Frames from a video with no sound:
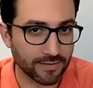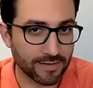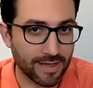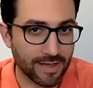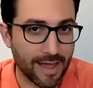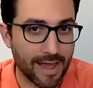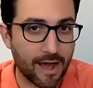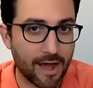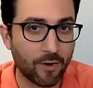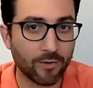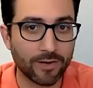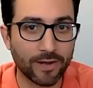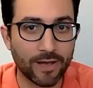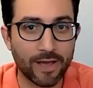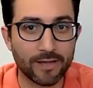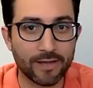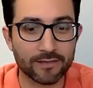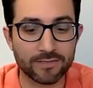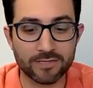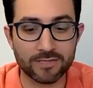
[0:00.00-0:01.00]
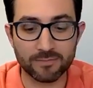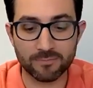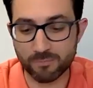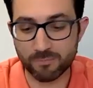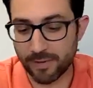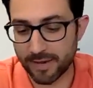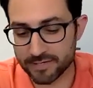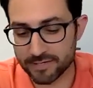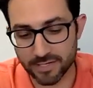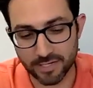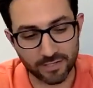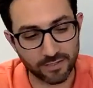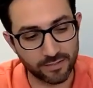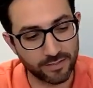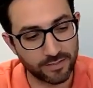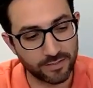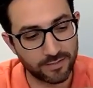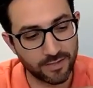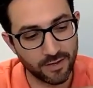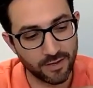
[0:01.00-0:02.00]
and how it has
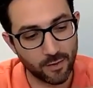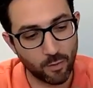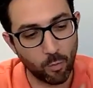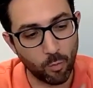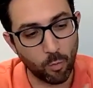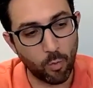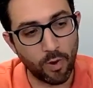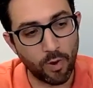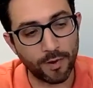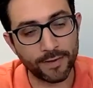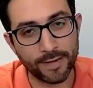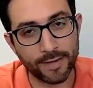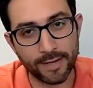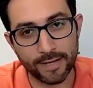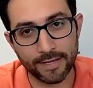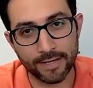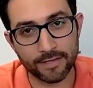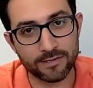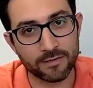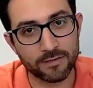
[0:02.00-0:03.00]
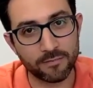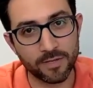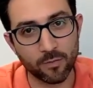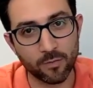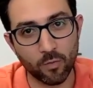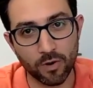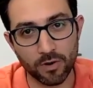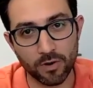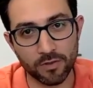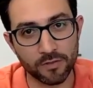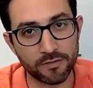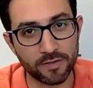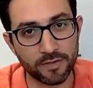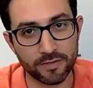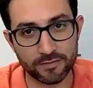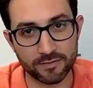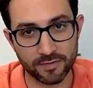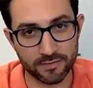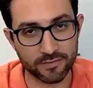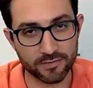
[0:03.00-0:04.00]
basically done a 180 to be one of the
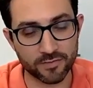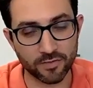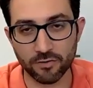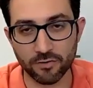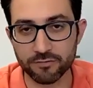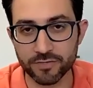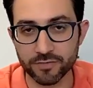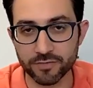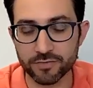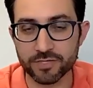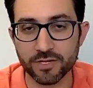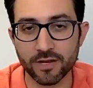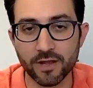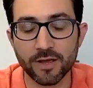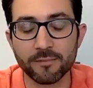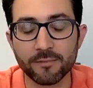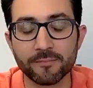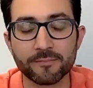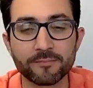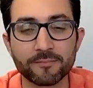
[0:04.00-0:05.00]
things that serves you today?